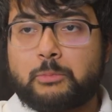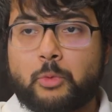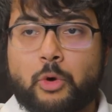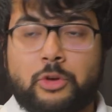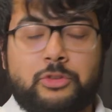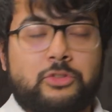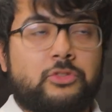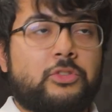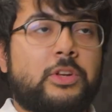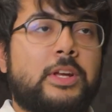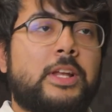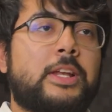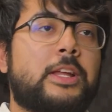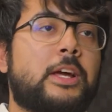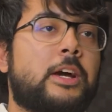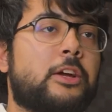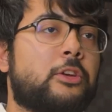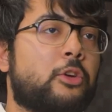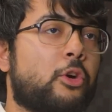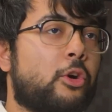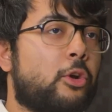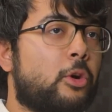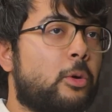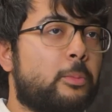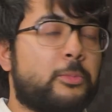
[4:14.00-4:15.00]
Australia,
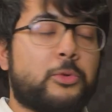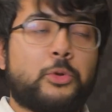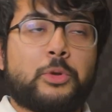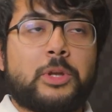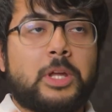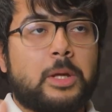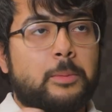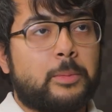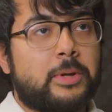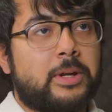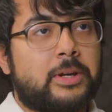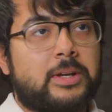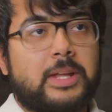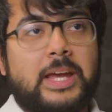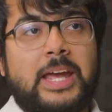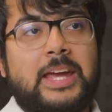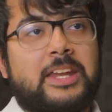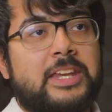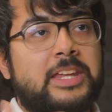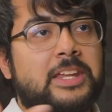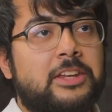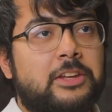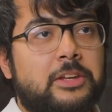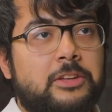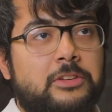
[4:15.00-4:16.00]
Europe, you name it,
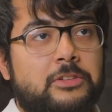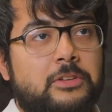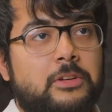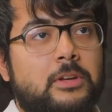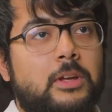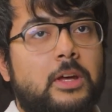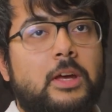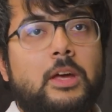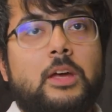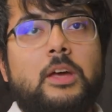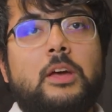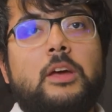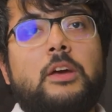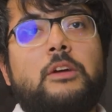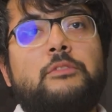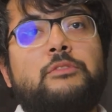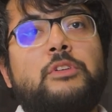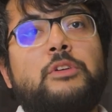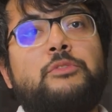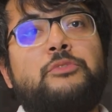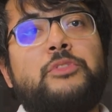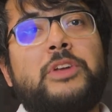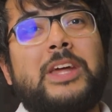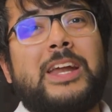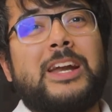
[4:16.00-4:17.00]
any region. We
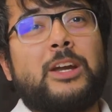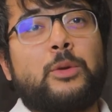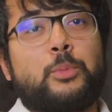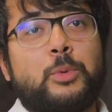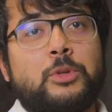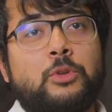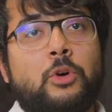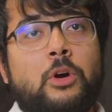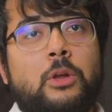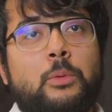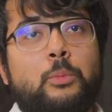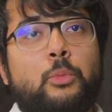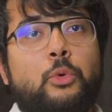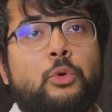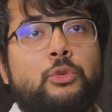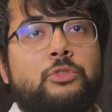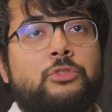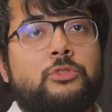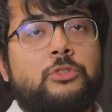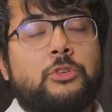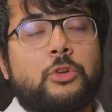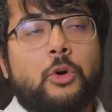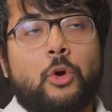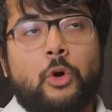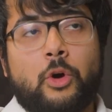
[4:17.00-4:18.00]
have dealt with
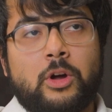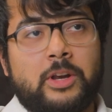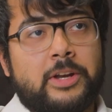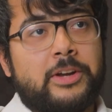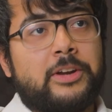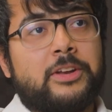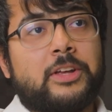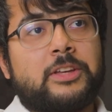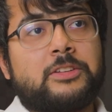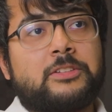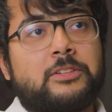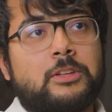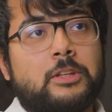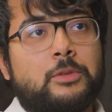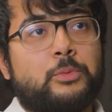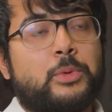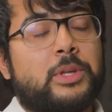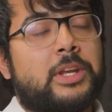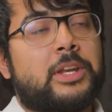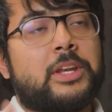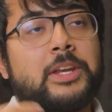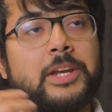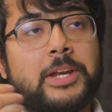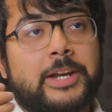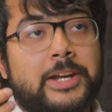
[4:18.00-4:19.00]
almost all industries. We
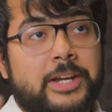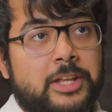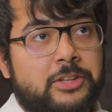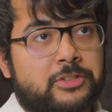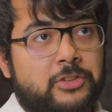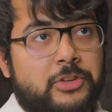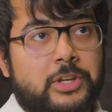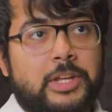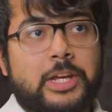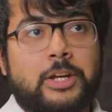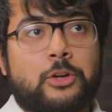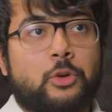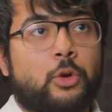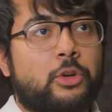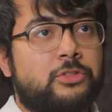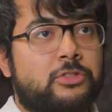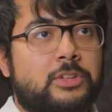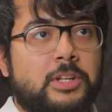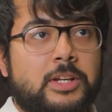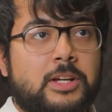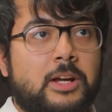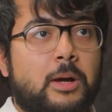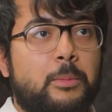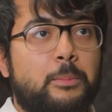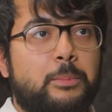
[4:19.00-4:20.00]
are an industry
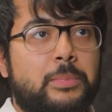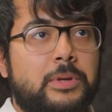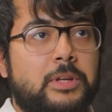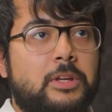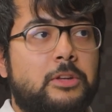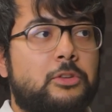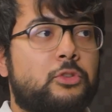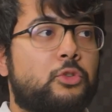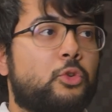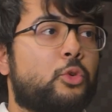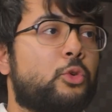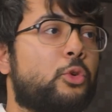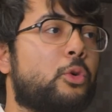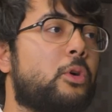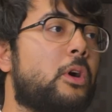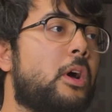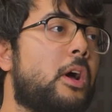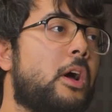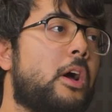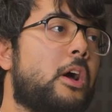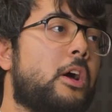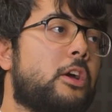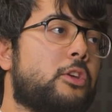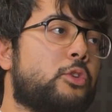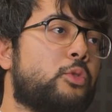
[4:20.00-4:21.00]
agnostic company. So
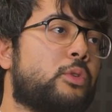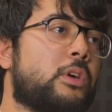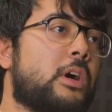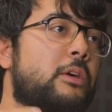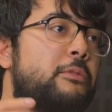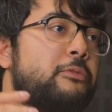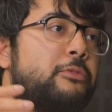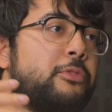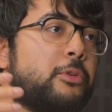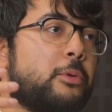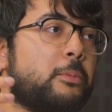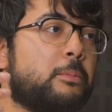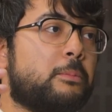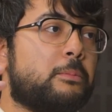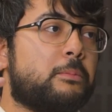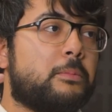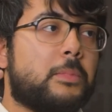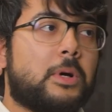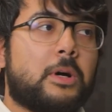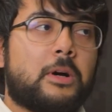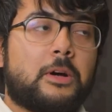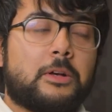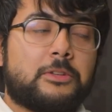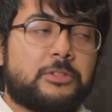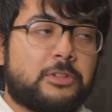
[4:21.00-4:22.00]
you come from
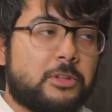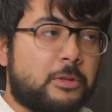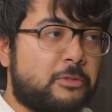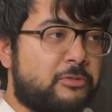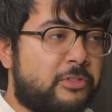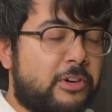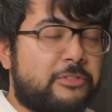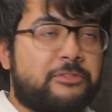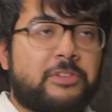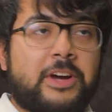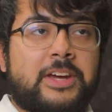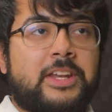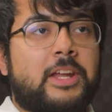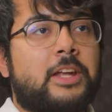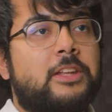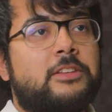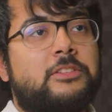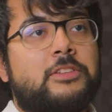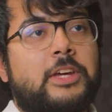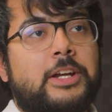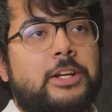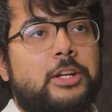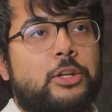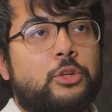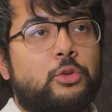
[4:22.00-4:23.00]
finance
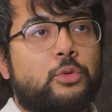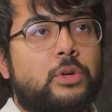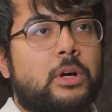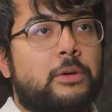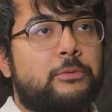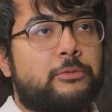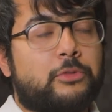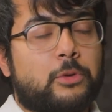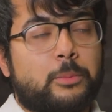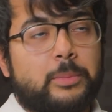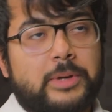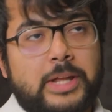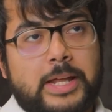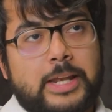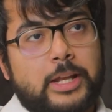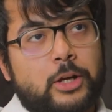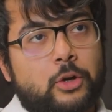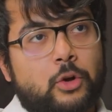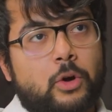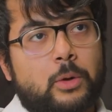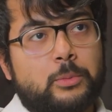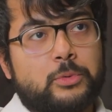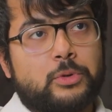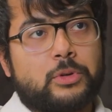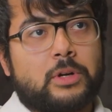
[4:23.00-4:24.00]
sector, you come from
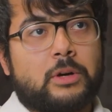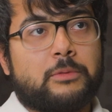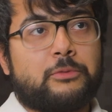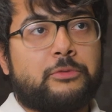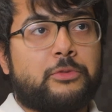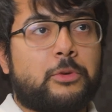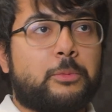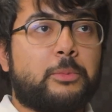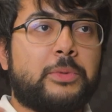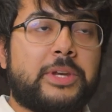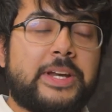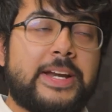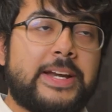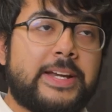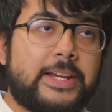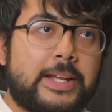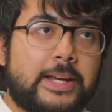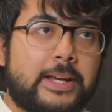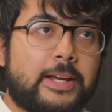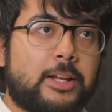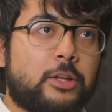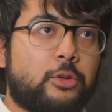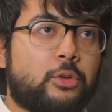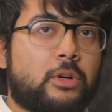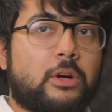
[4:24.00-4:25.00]
telecom, you come from
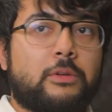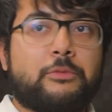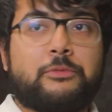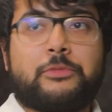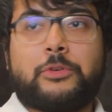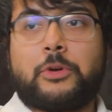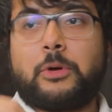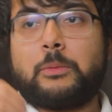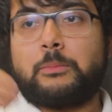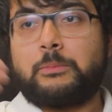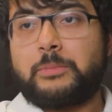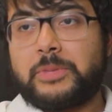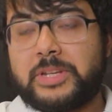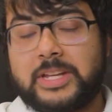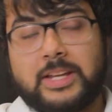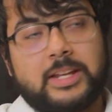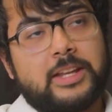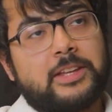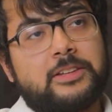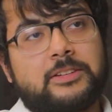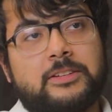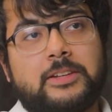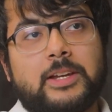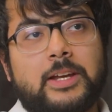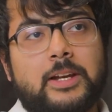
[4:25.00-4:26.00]
retail, you come from real
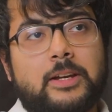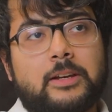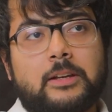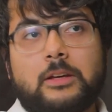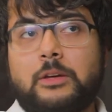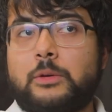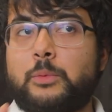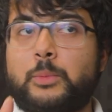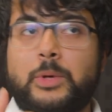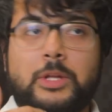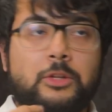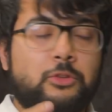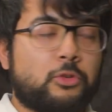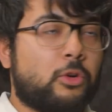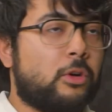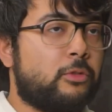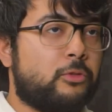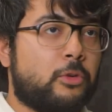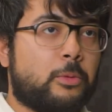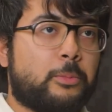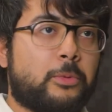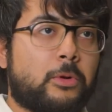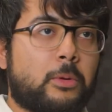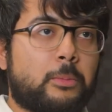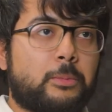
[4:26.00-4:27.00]
estate, we'll solve
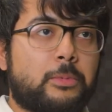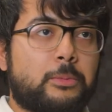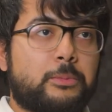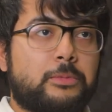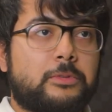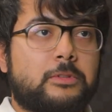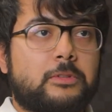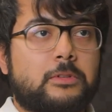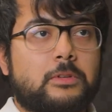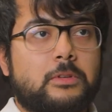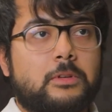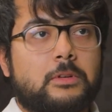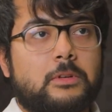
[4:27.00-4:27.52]
your problems.